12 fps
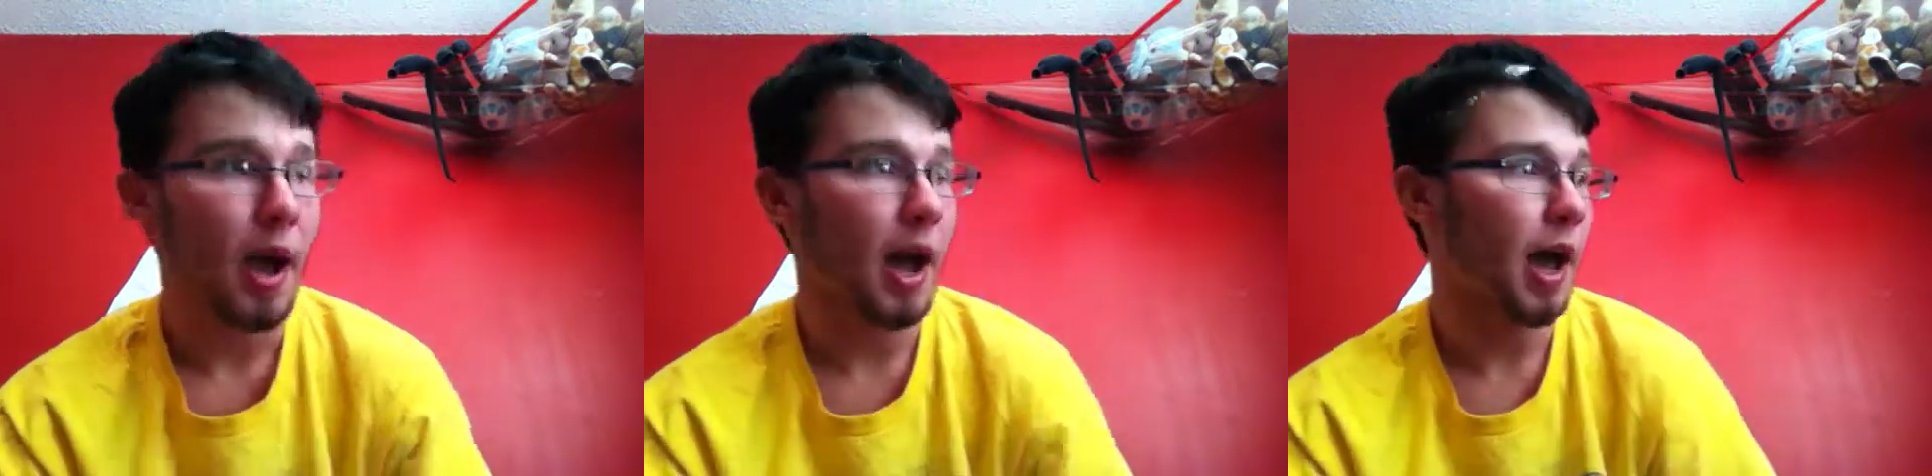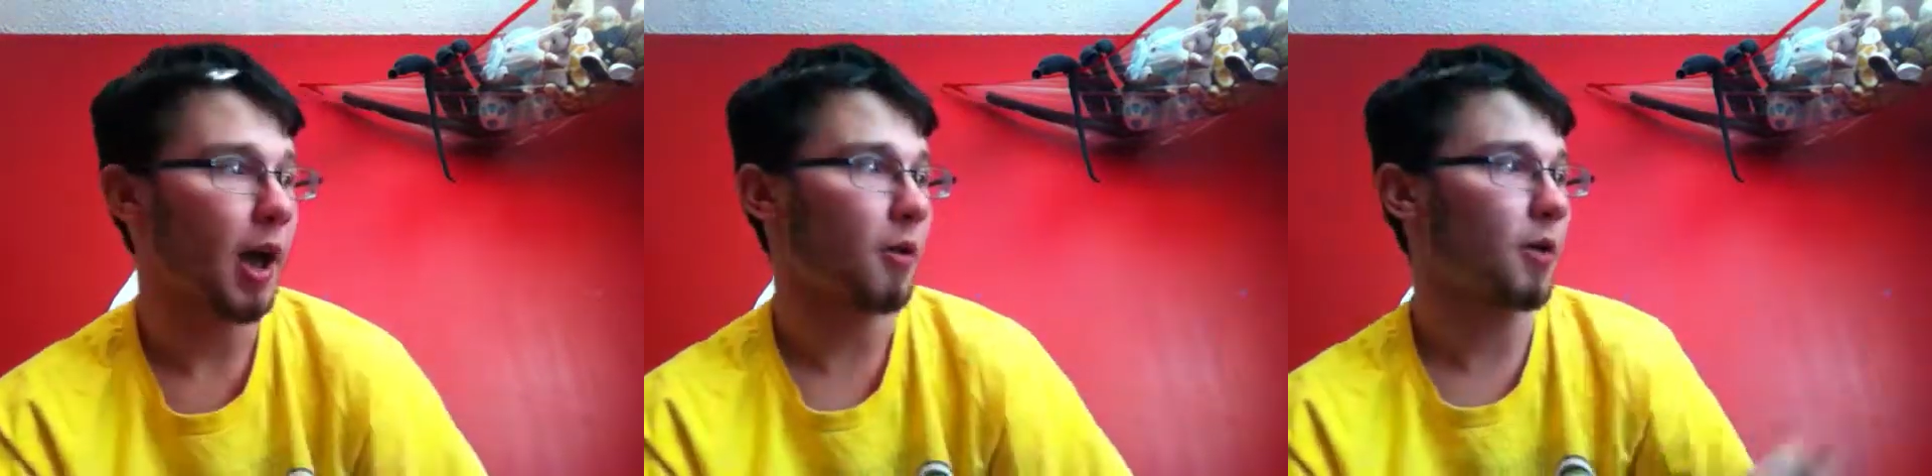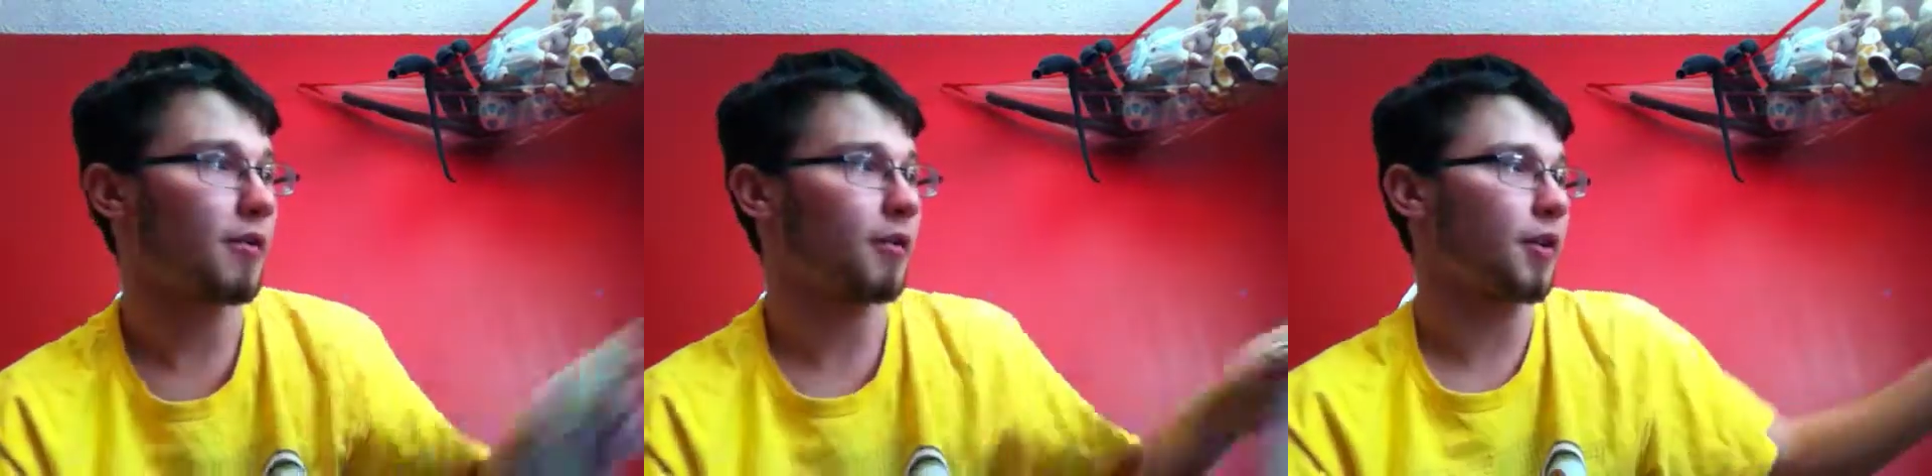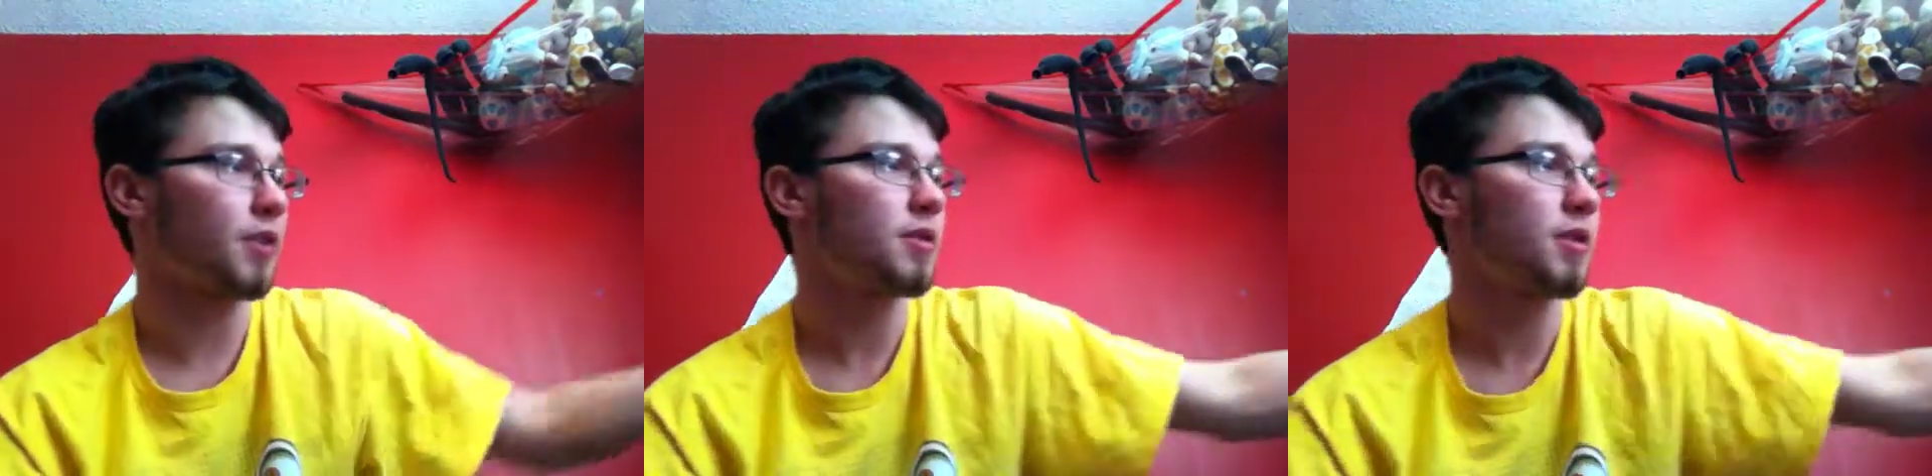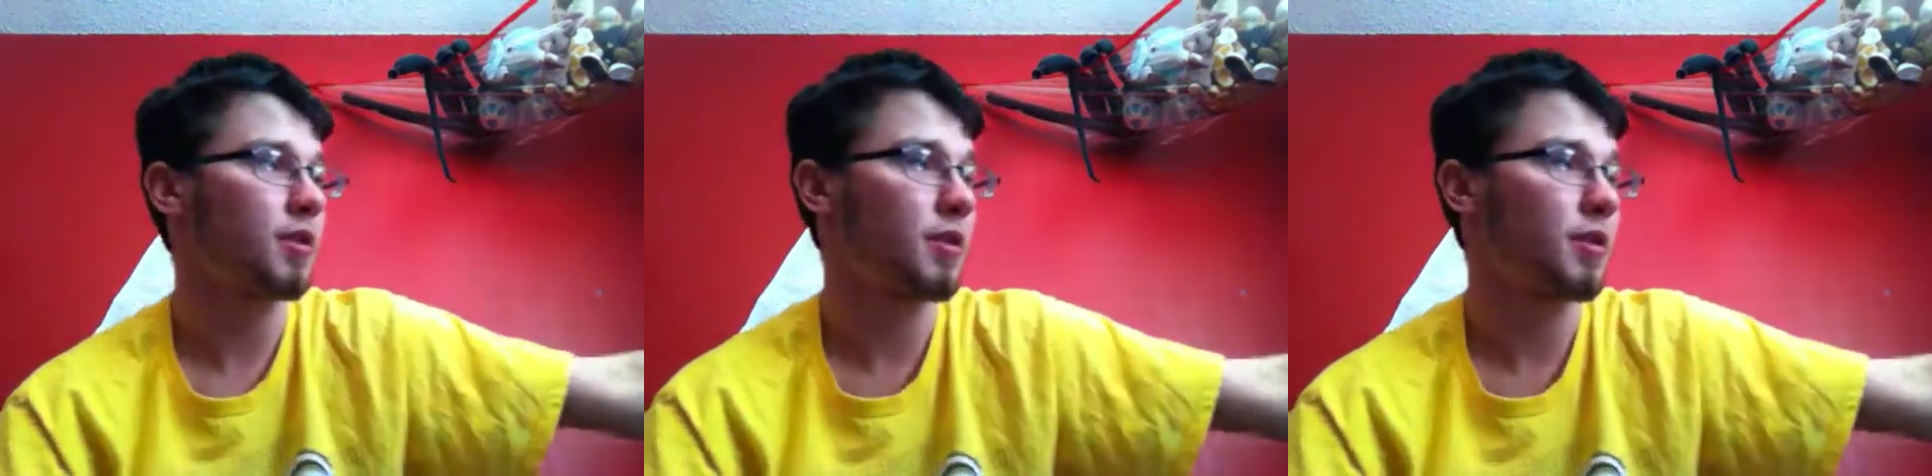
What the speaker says: However,